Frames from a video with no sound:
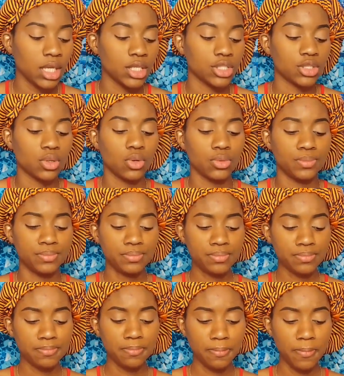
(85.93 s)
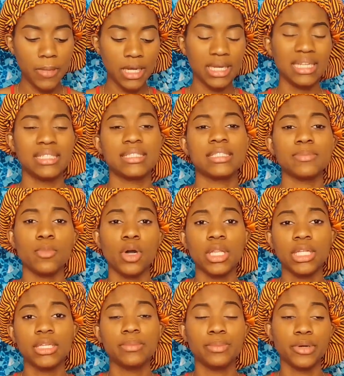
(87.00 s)
So the
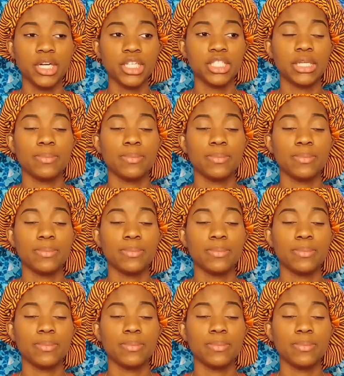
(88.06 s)
smaller the brush,